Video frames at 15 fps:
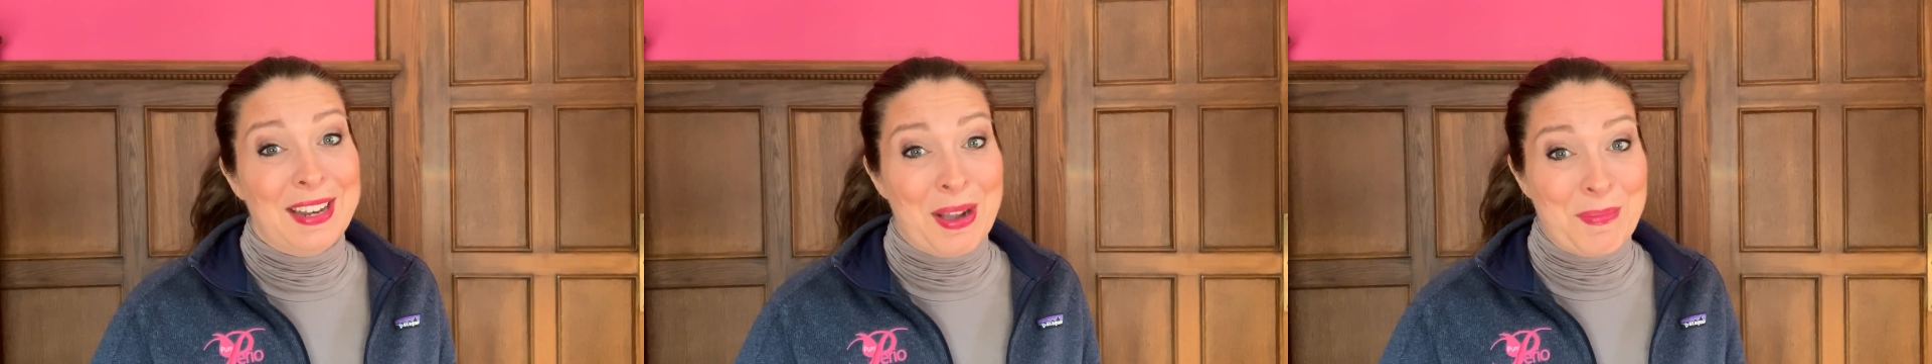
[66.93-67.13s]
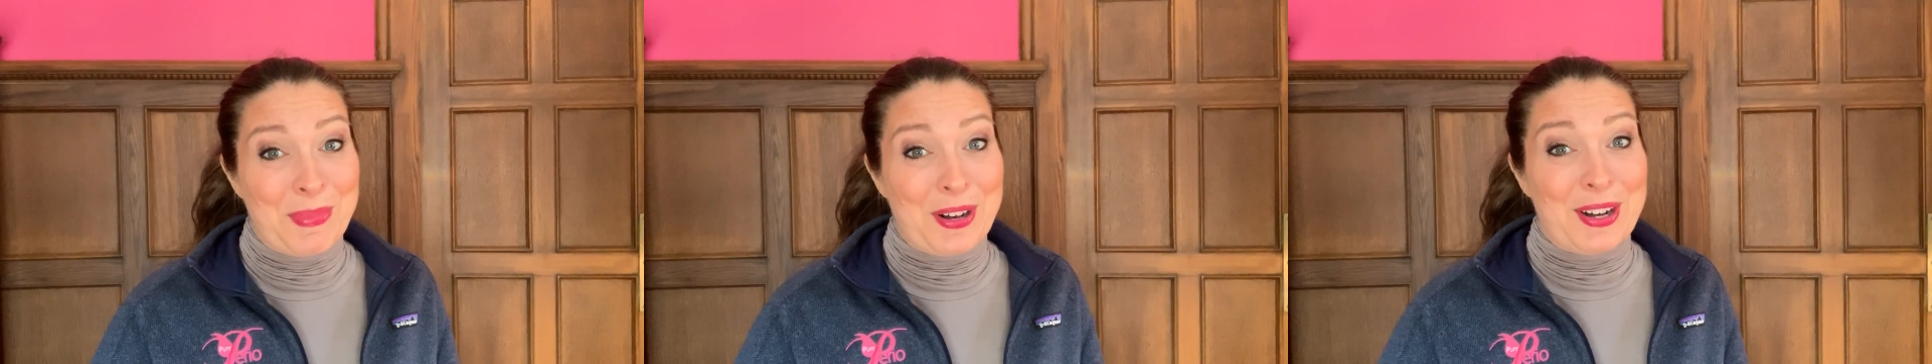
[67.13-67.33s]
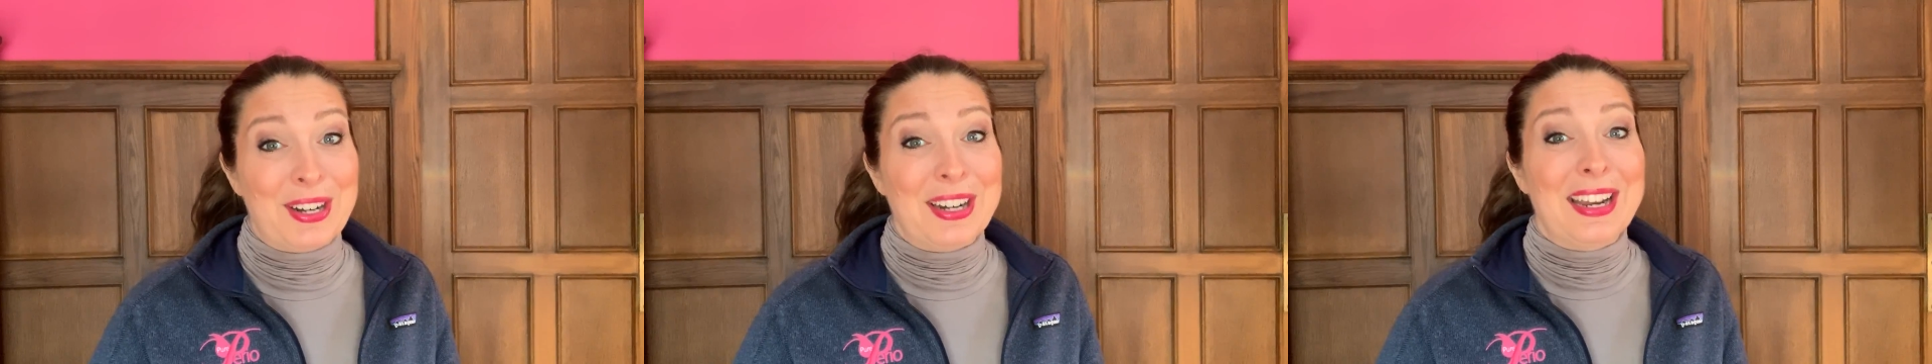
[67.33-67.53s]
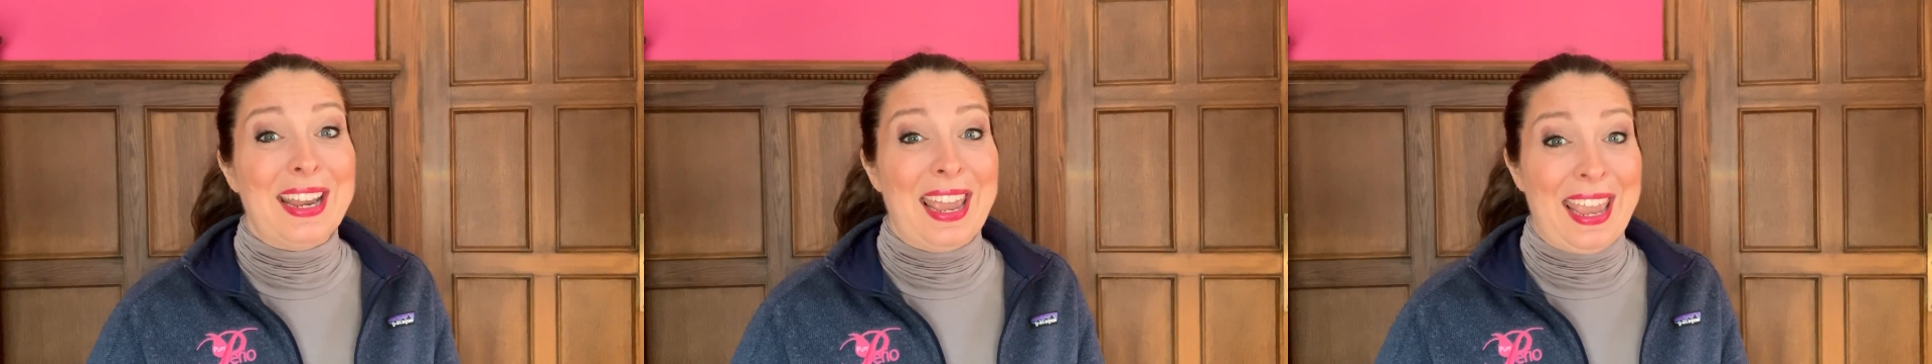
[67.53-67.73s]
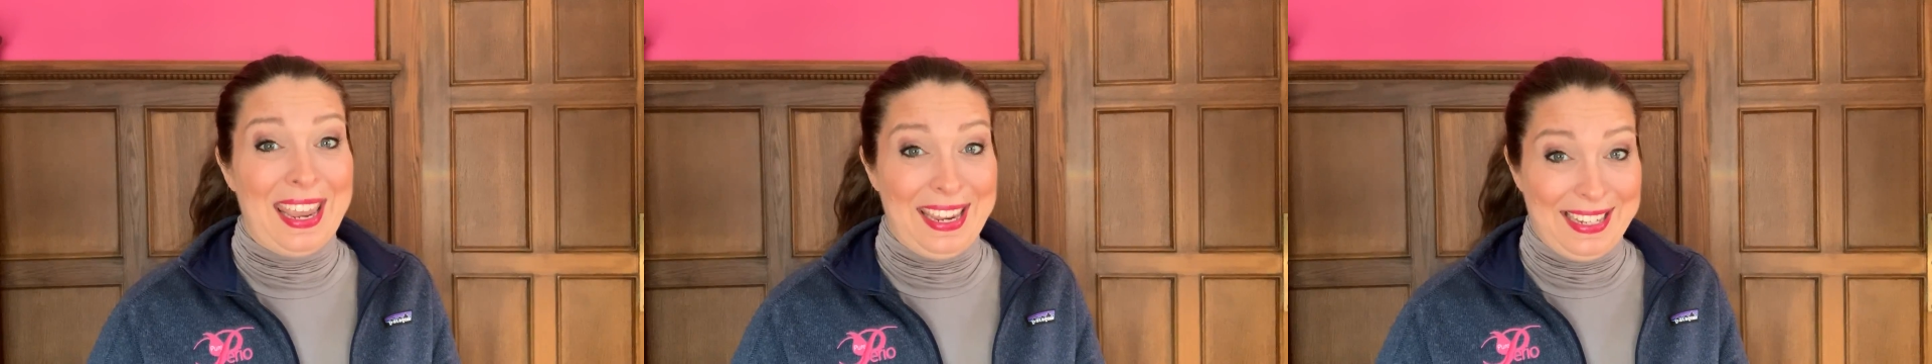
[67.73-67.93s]
number
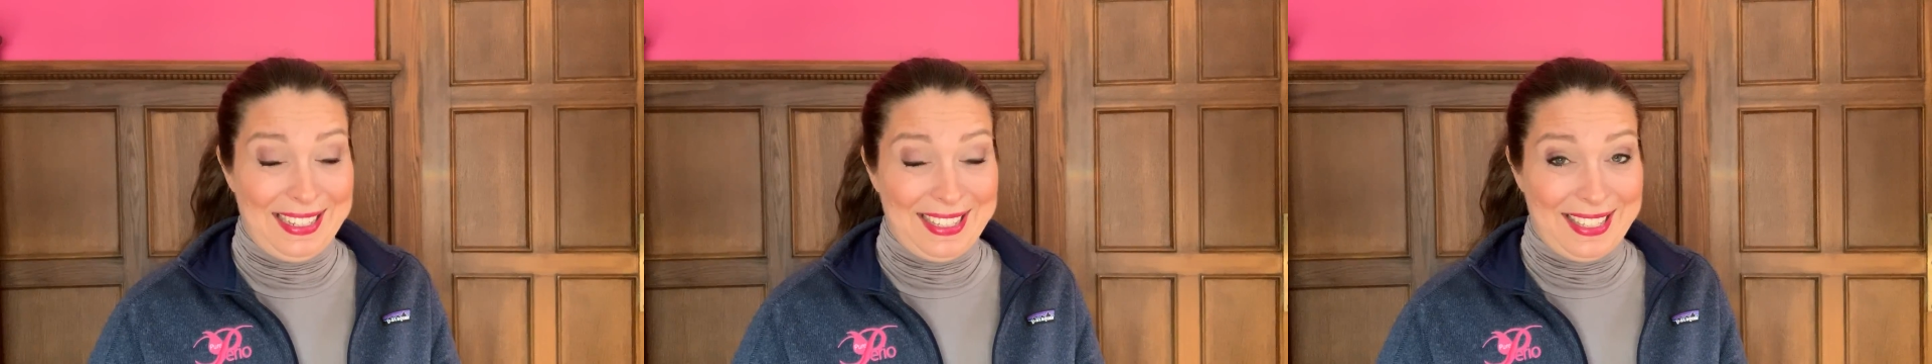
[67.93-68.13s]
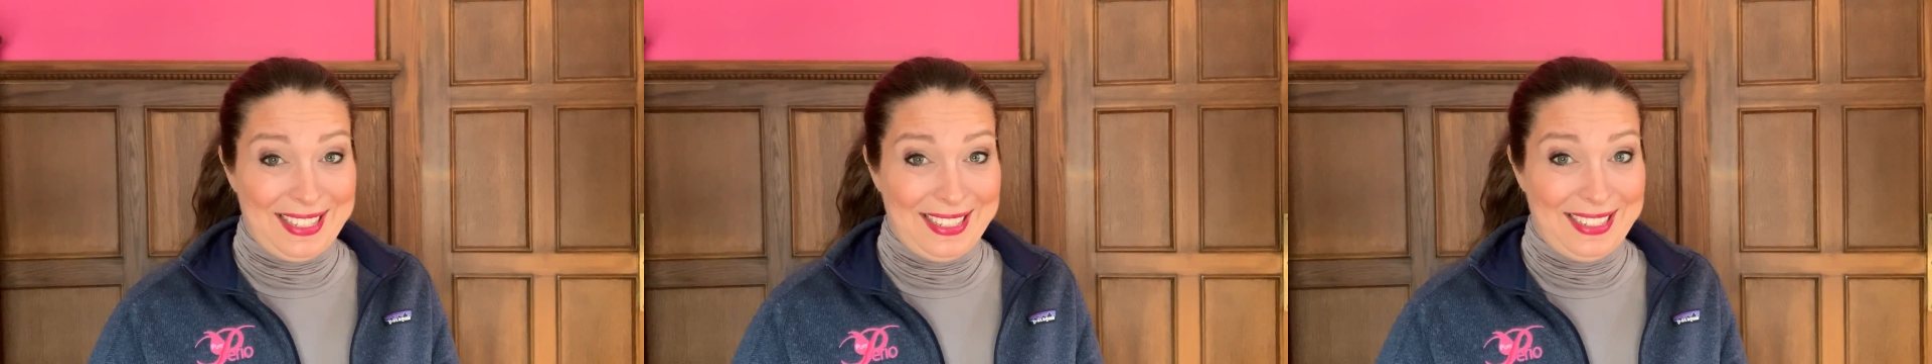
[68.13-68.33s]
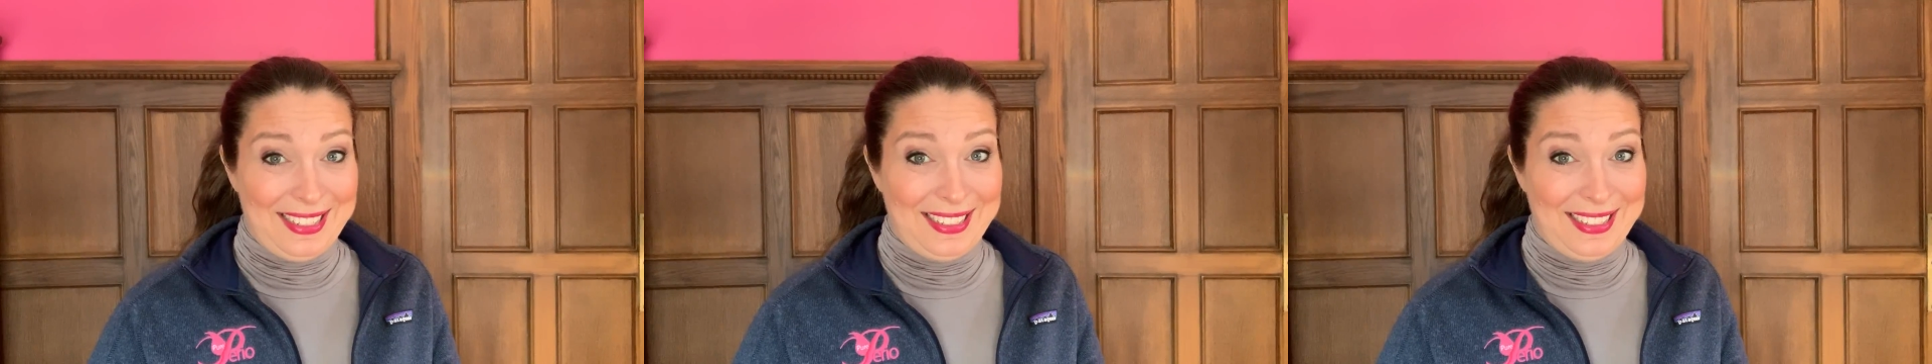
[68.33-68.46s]
eight.